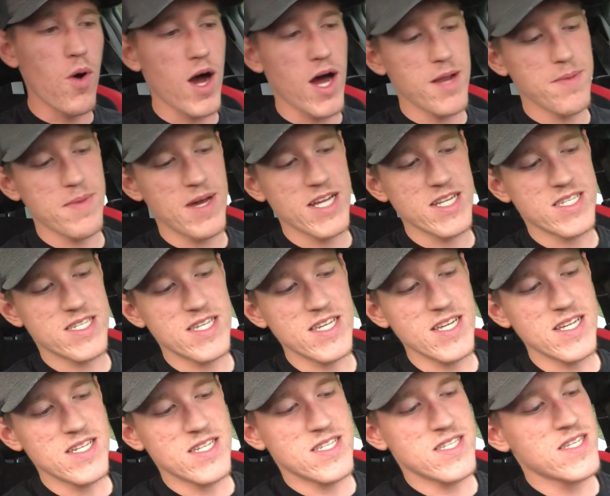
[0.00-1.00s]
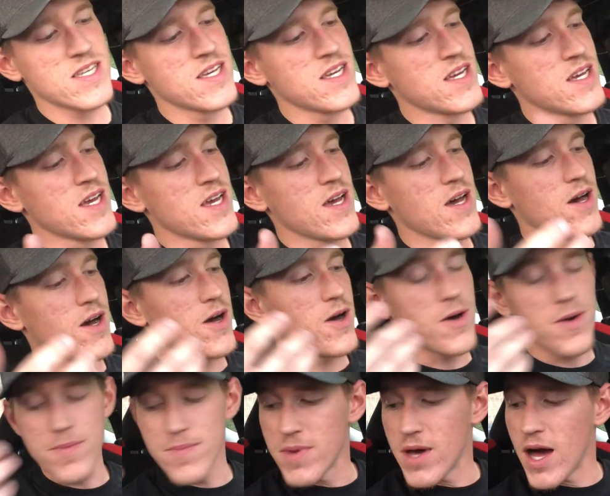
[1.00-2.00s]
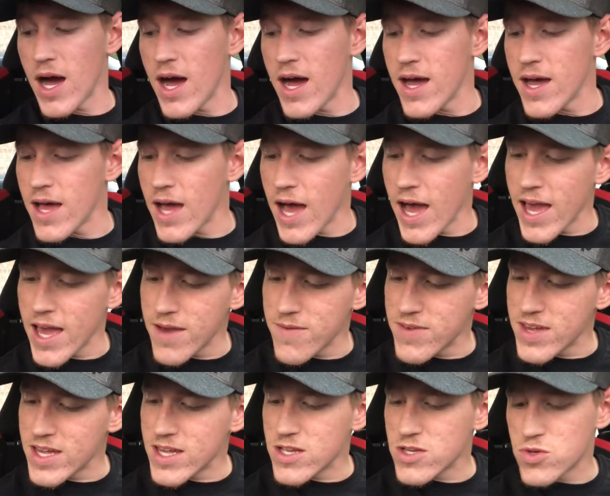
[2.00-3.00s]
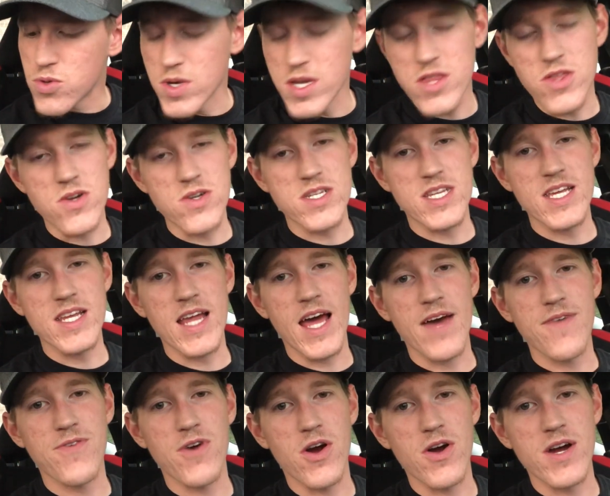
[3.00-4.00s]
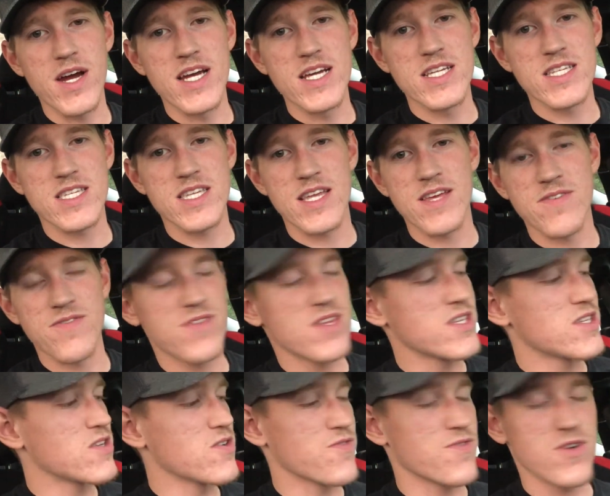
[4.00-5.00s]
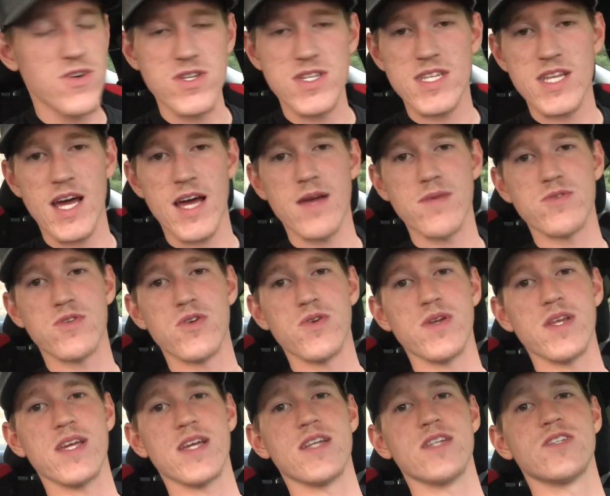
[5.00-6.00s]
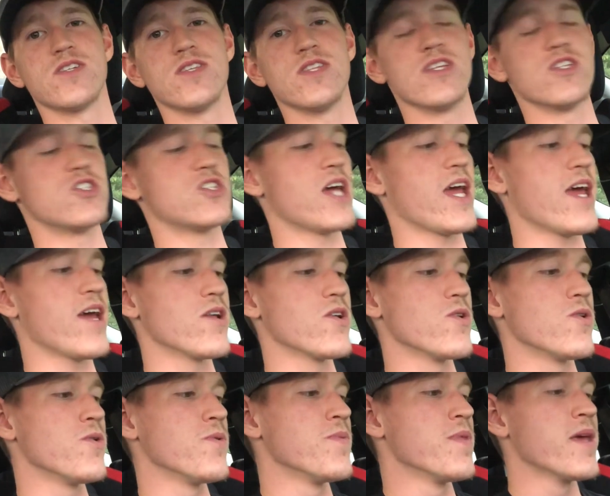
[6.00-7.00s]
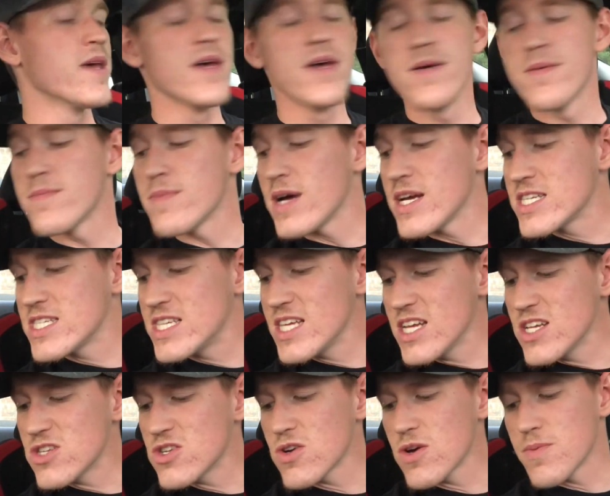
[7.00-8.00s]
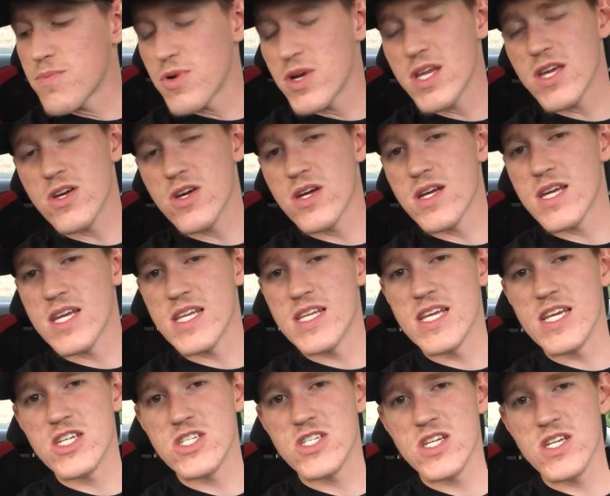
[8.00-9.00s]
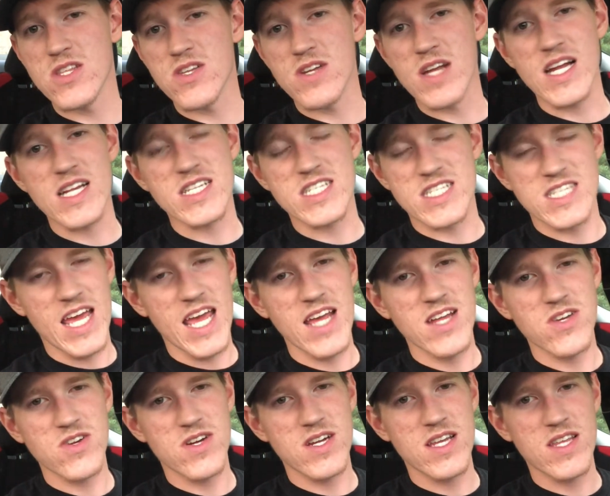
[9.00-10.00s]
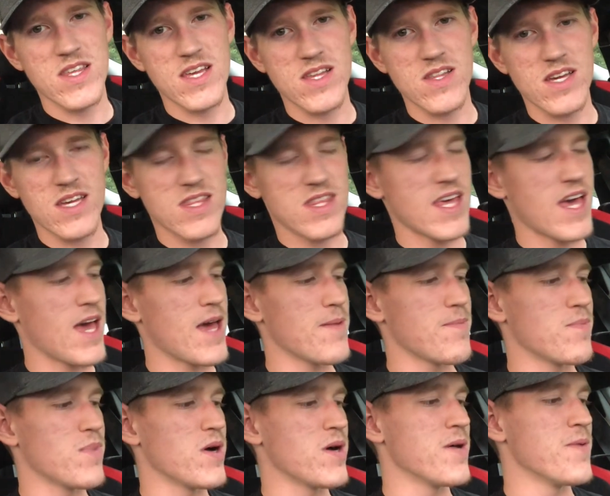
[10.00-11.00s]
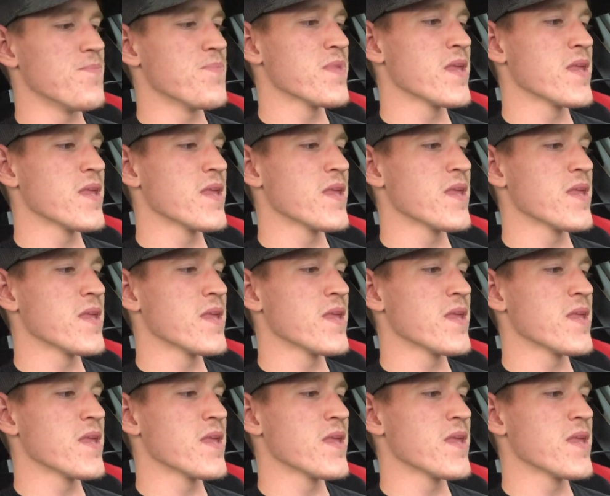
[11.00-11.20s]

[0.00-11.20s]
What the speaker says: on my seats. I have a 2013 FRS. If this is your first time tuning into the channel, my seats are in pretty good condition. They're not stained or anything like that, but